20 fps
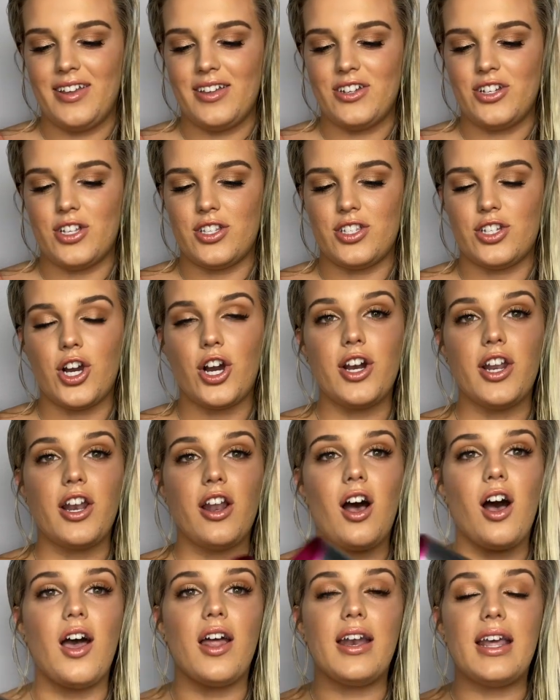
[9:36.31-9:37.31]
just turn it
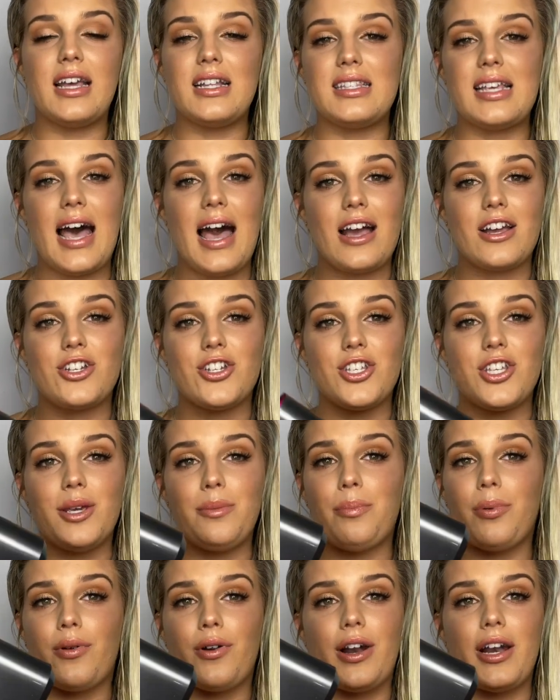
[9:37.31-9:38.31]
on. It's actually
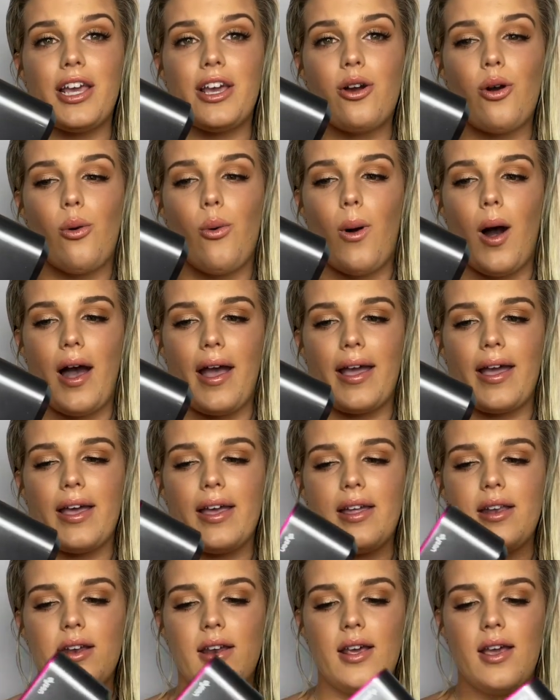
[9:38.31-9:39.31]
pretty
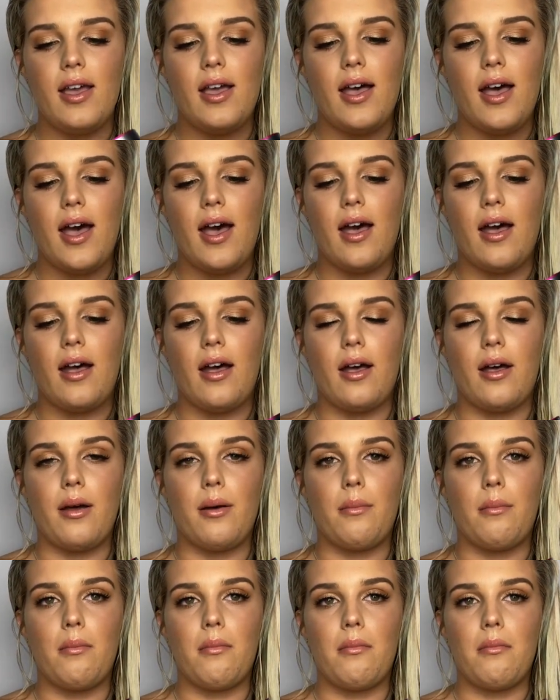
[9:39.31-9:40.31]
quiet.
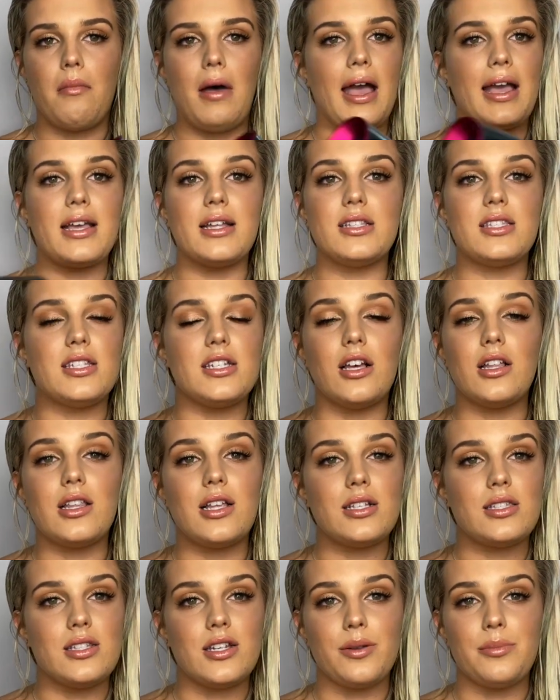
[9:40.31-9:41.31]
I can still
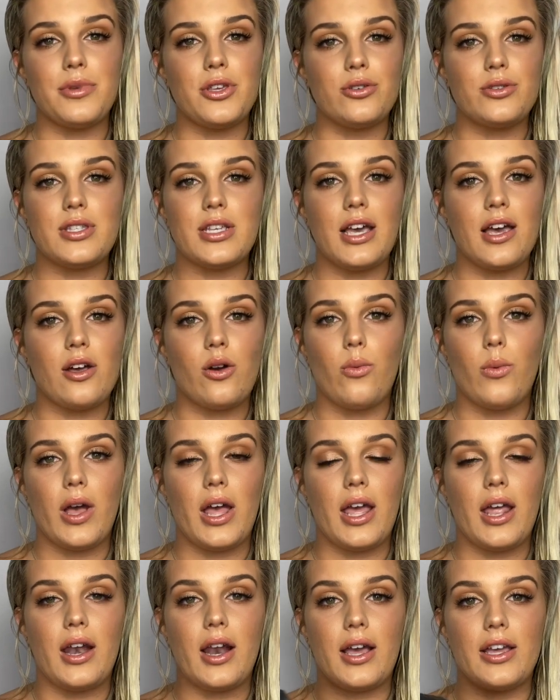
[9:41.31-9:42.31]
listen to music
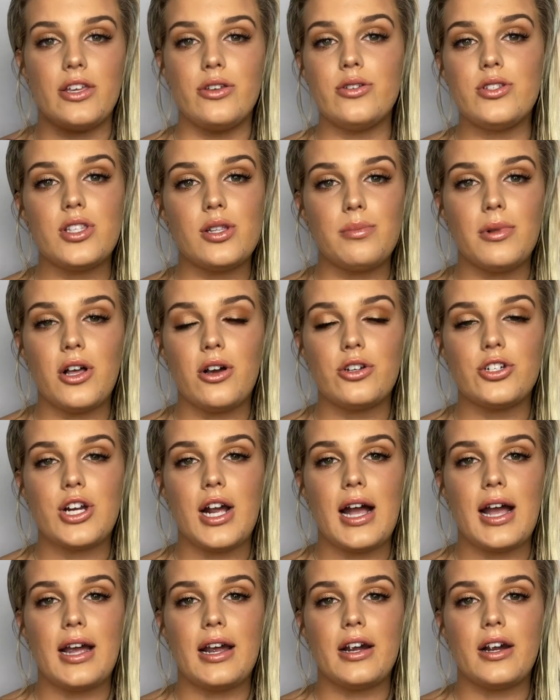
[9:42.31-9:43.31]
when I use the blow
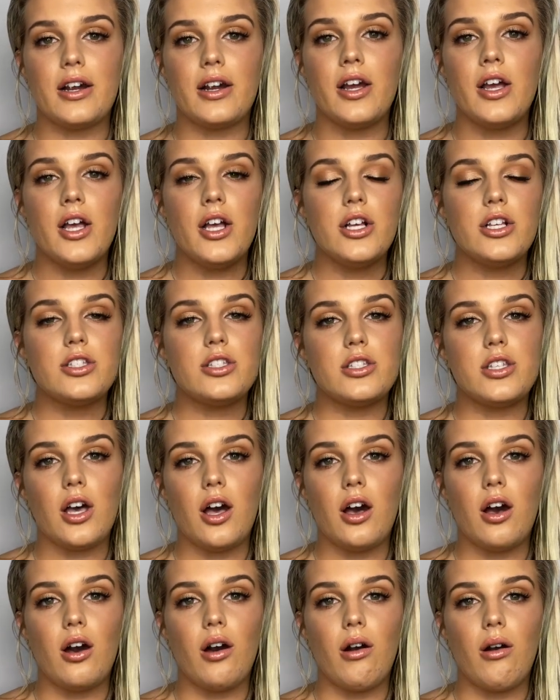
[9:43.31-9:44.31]
dryer,
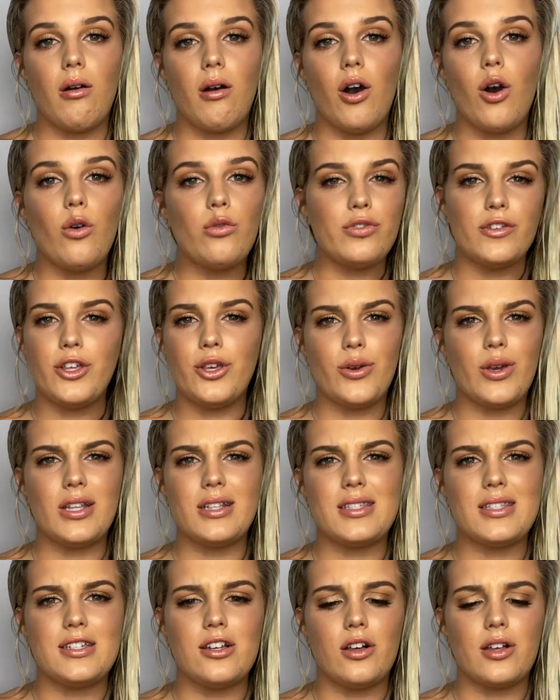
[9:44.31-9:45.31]
so hopefully you can
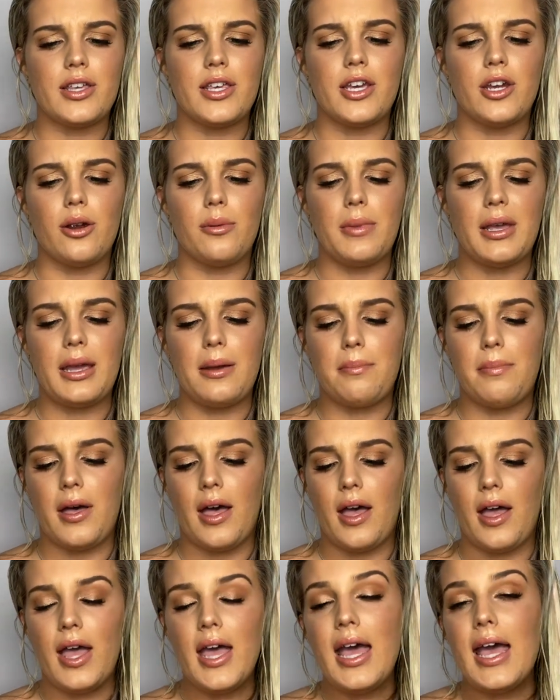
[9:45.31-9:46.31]
still hear me,
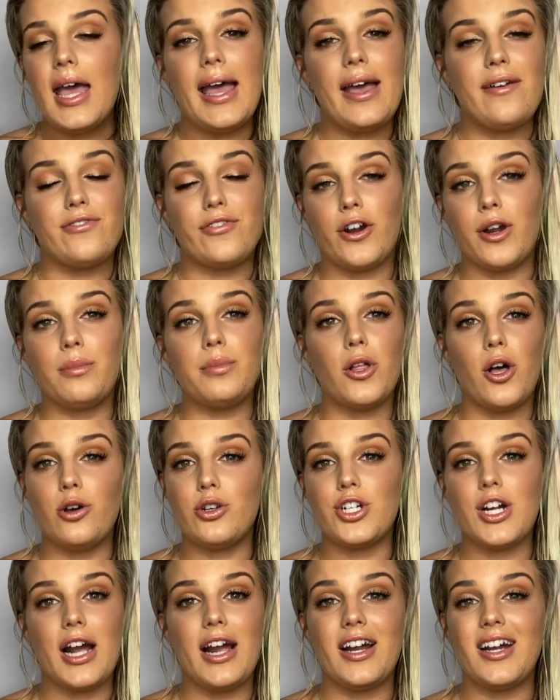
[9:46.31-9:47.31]
but for a blow
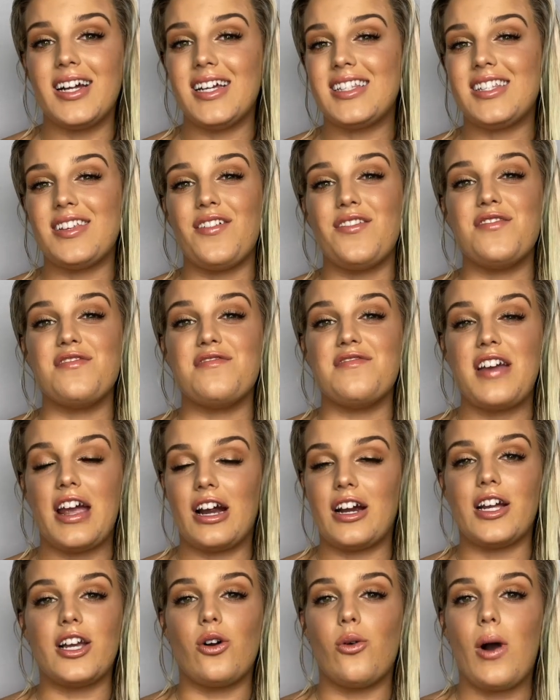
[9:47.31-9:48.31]
dryer, it's
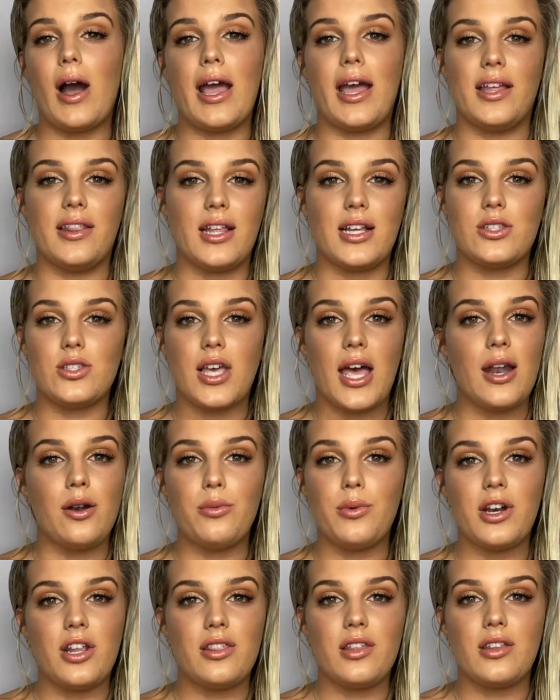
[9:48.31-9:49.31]
very quiet, and that's kind
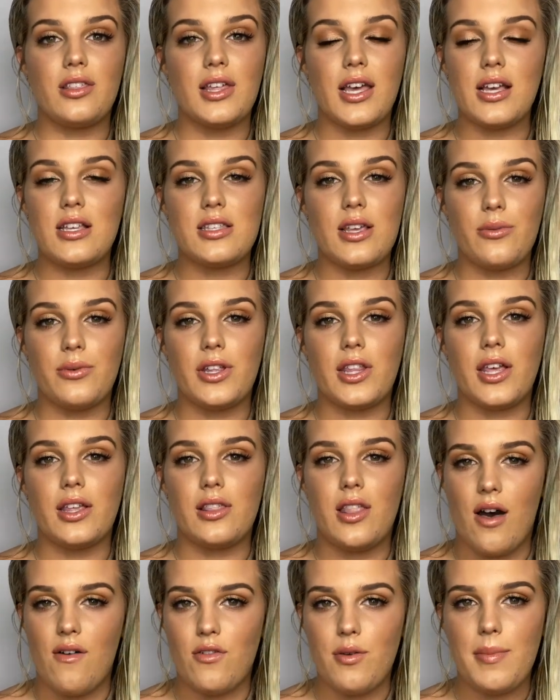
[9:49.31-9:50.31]
of one of the things I really
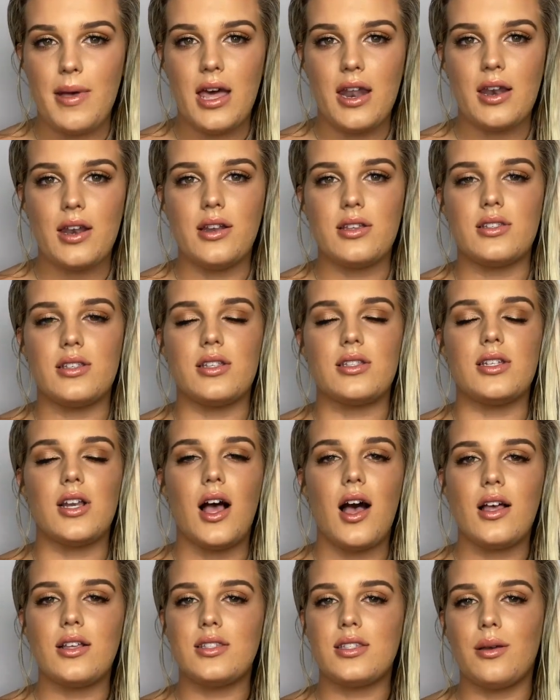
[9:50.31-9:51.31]
love about it, is it's
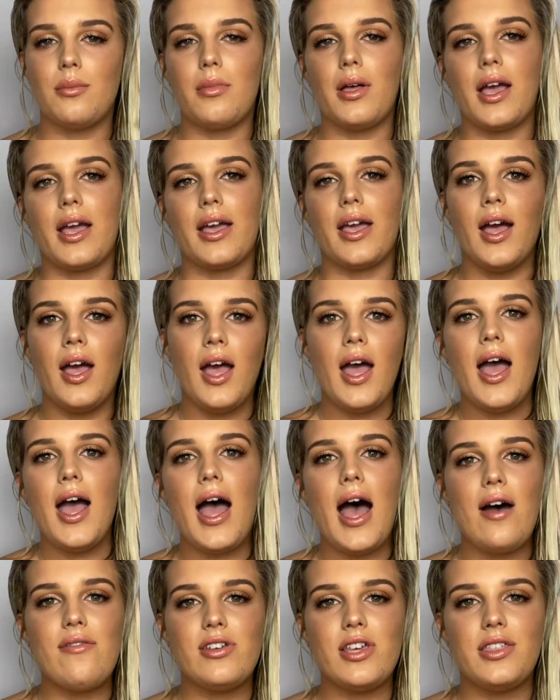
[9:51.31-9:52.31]
not some like
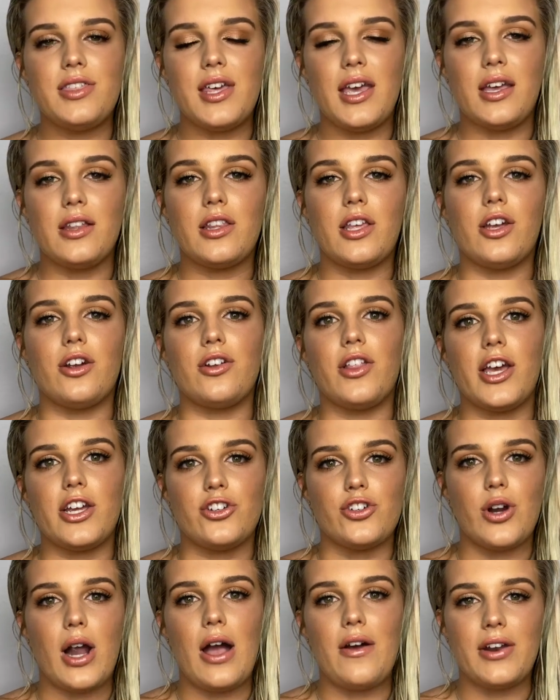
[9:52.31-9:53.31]
heavy thing that you're like
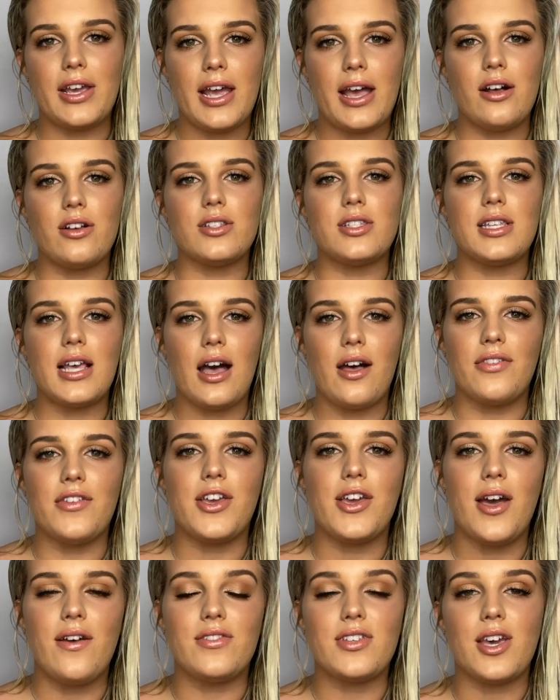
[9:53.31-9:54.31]
drowning out sound that
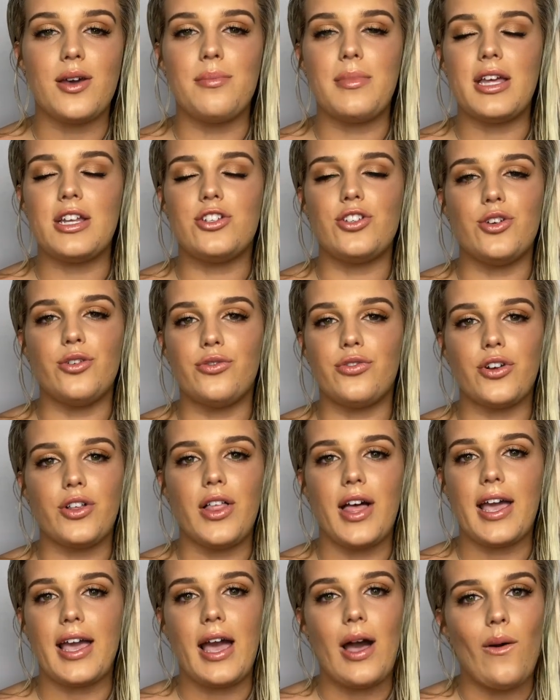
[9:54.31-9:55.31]
you have to commit to for
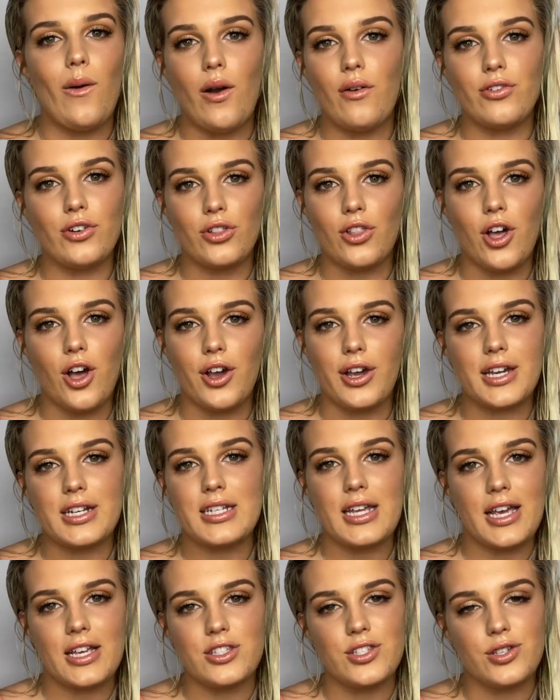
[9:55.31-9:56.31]
like however long it
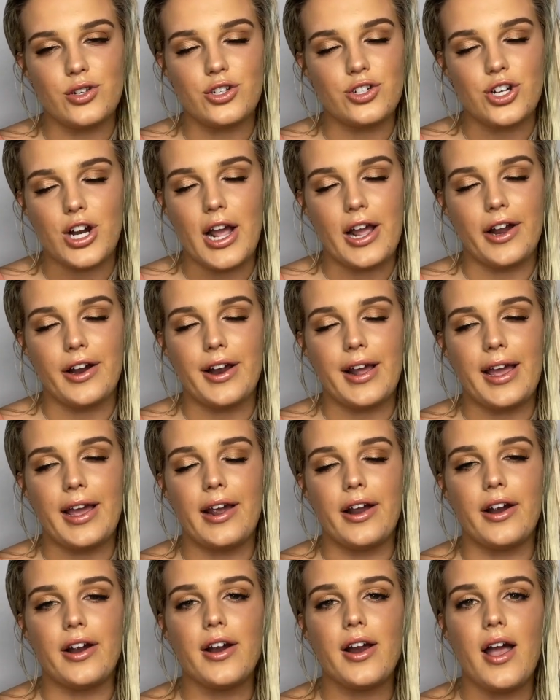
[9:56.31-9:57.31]
takes you to dry your
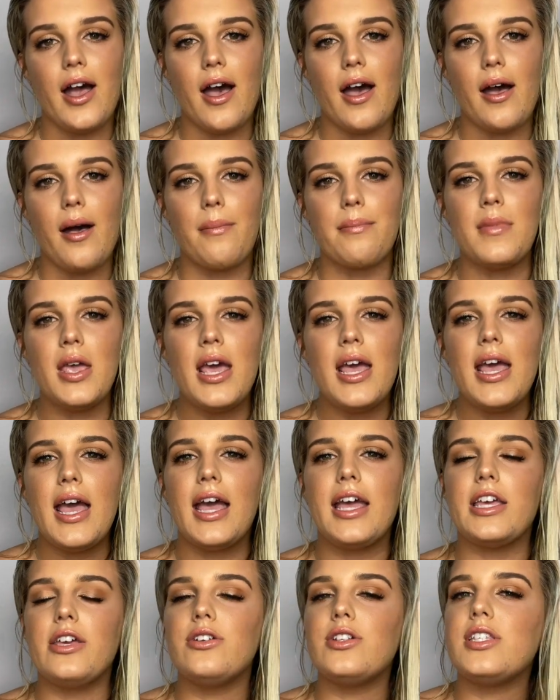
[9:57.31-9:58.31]
hair.
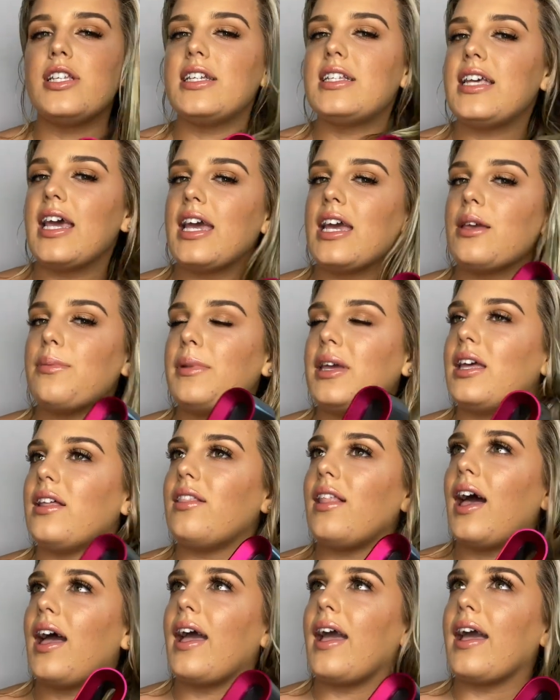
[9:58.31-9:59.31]
It used to take me
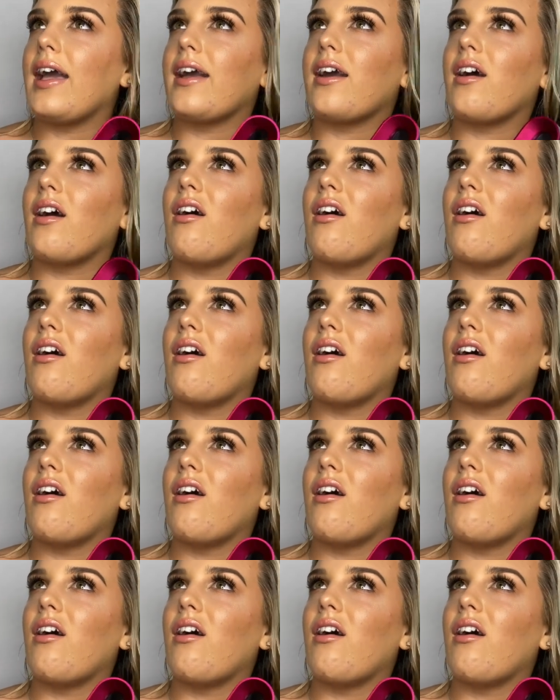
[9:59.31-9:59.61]
like,